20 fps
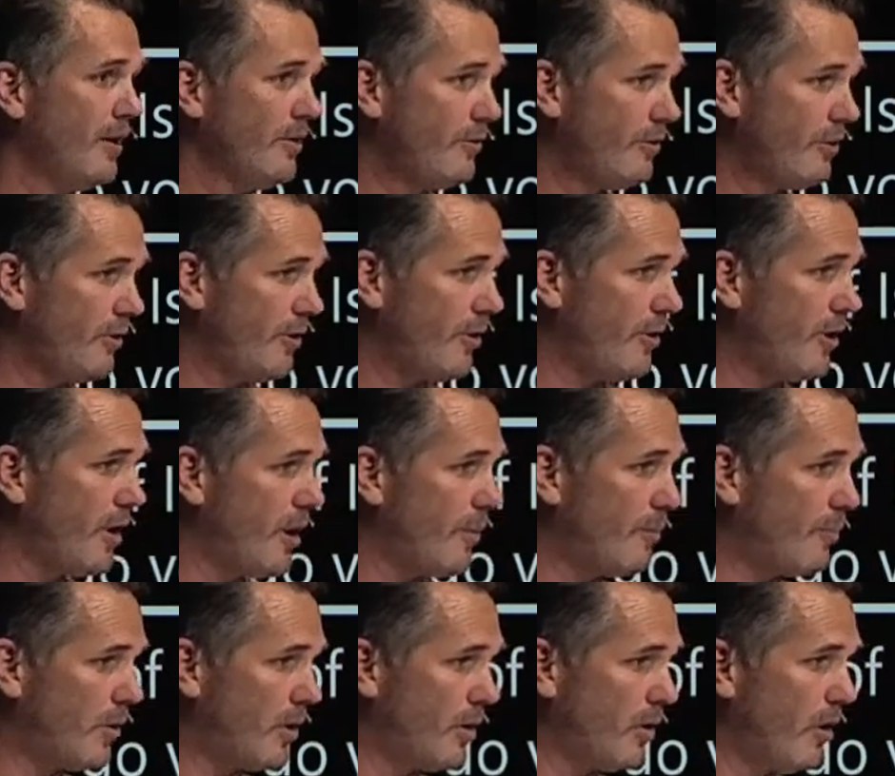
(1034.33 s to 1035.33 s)
to their
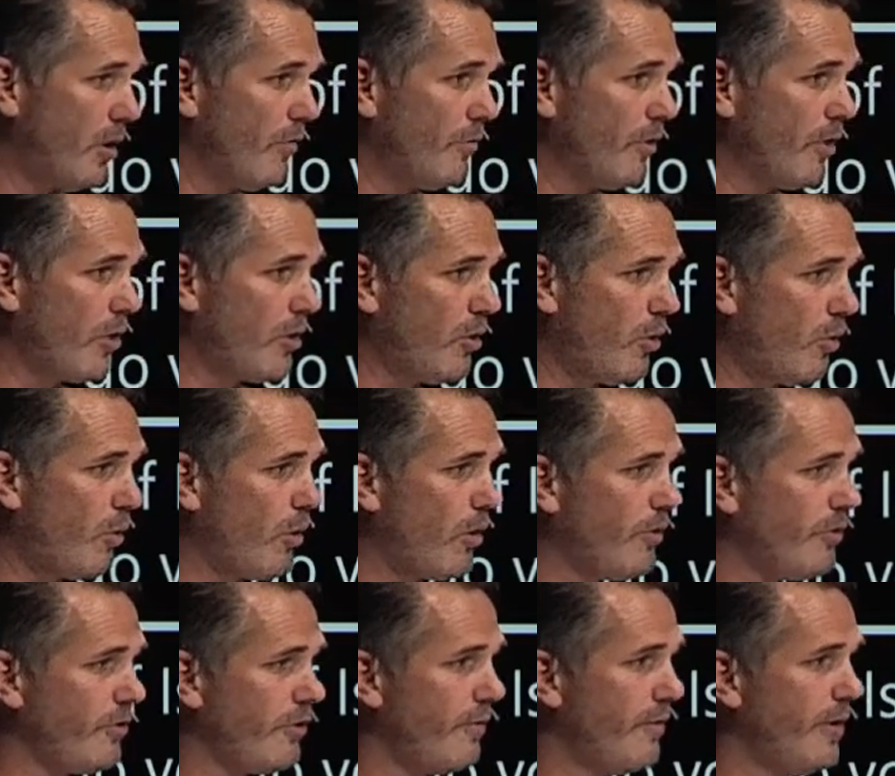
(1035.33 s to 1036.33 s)
number over the
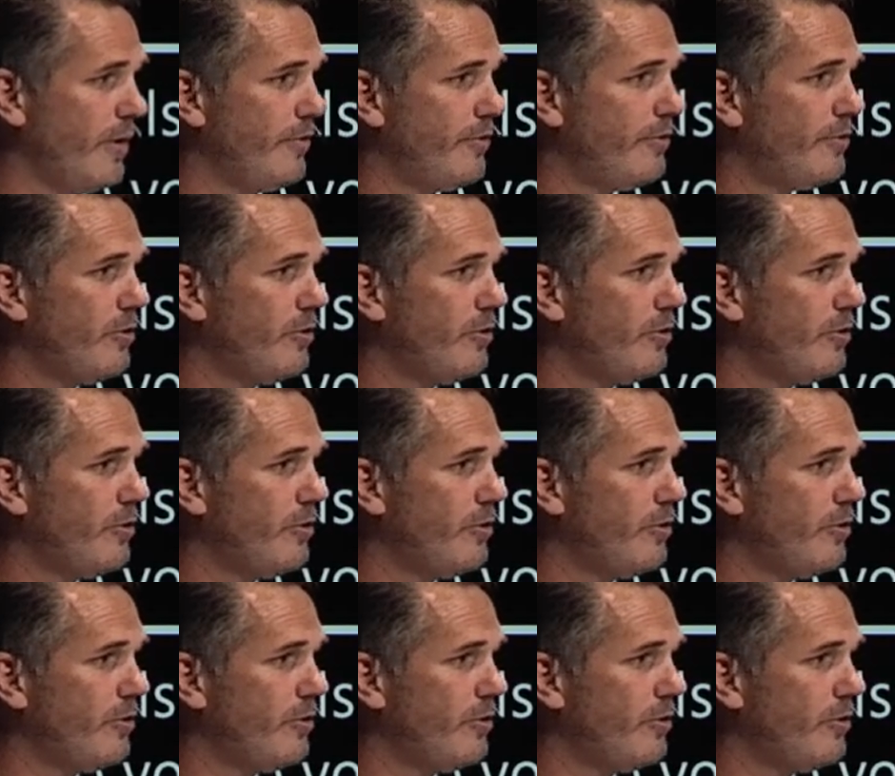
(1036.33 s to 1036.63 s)
course of these